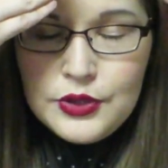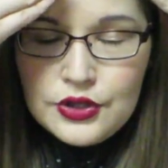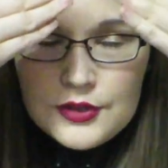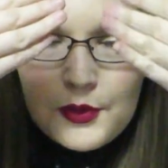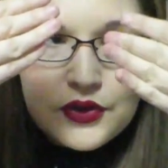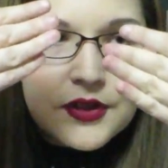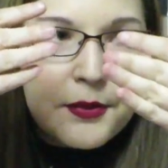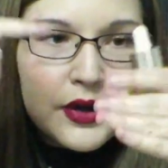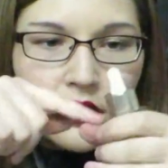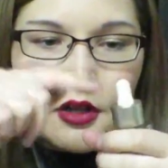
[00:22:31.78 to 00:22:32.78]
you're supposed to
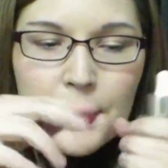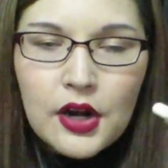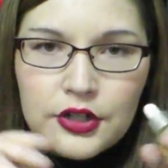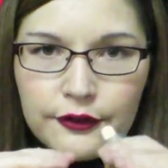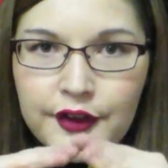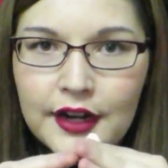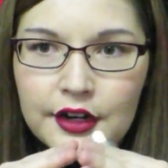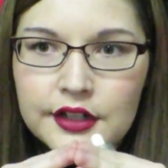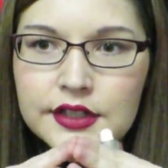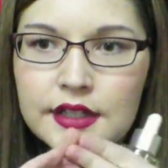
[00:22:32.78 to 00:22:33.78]
put a little bit on your
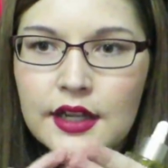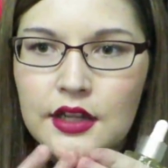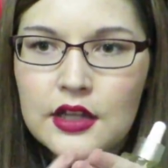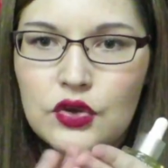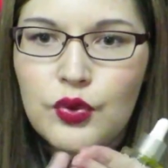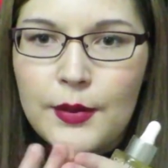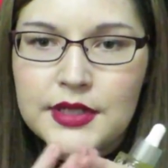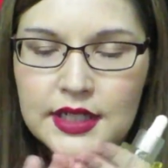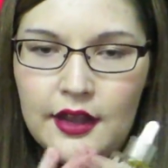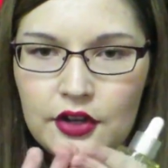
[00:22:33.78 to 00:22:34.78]
fingers, and then you rub
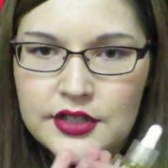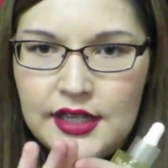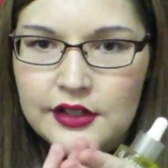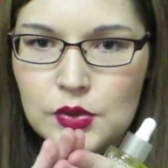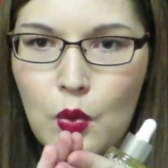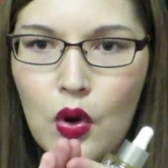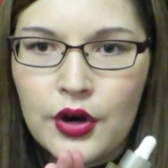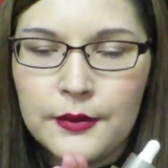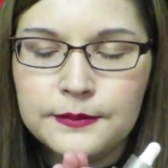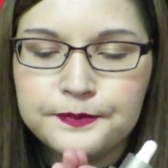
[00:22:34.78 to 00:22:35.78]
it together until it's
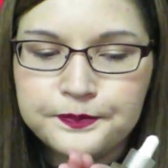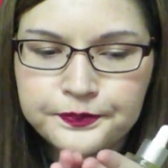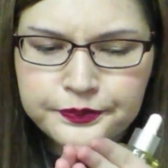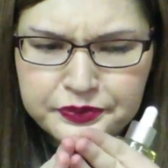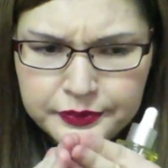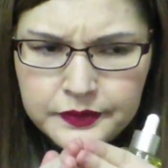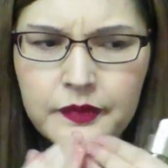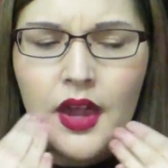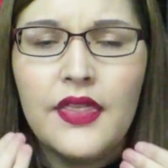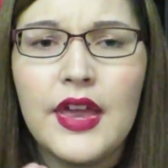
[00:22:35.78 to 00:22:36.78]
warm,
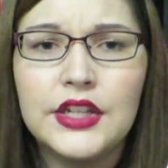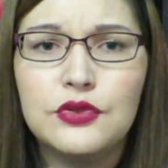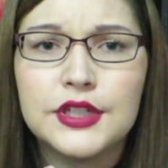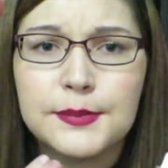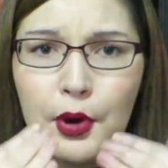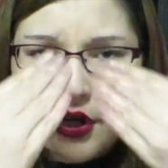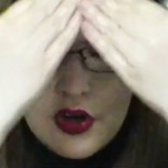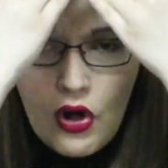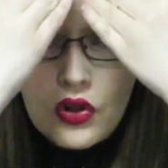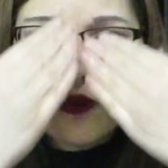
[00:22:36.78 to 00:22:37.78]
and then you just put
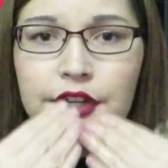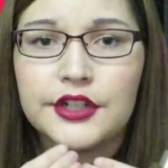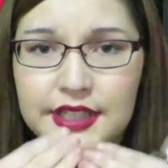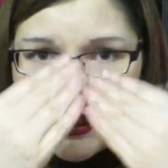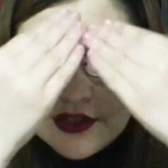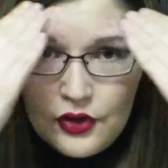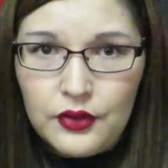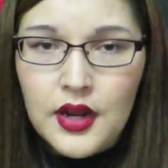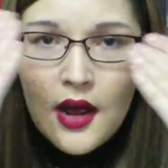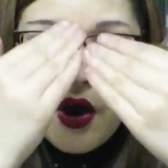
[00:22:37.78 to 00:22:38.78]
it all over your
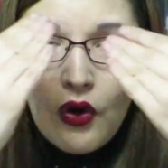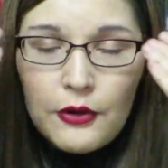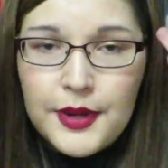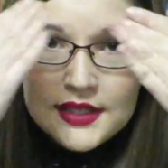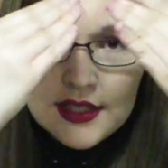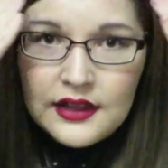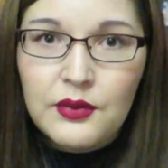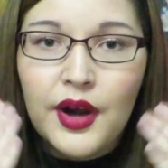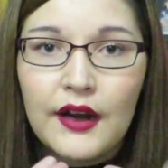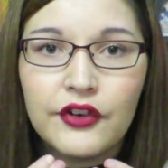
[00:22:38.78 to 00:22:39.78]
T-zone, or basically
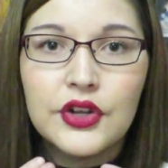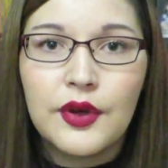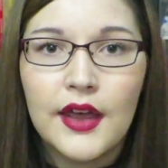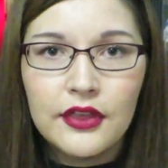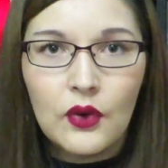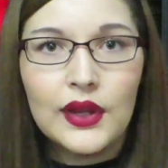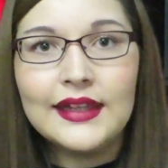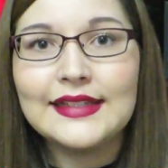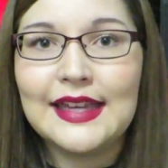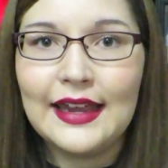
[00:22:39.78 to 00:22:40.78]
wherever you get the
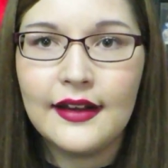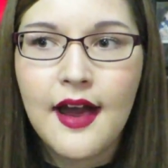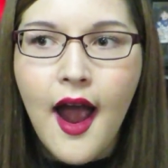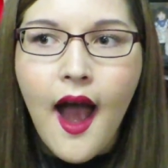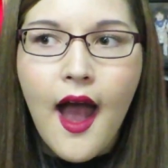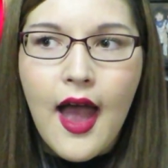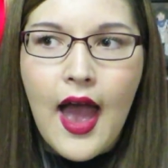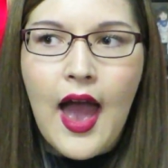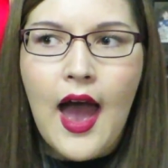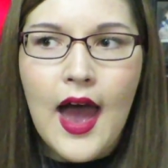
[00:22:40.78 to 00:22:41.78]
oily skin.
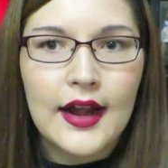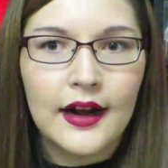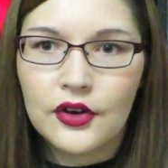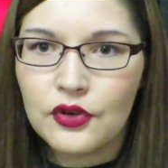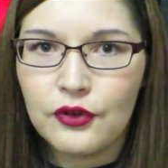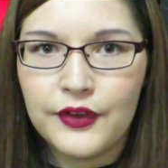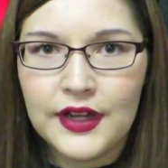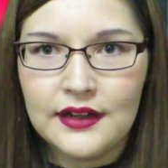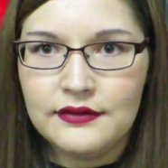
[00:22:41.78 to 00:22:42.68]
And I don't know if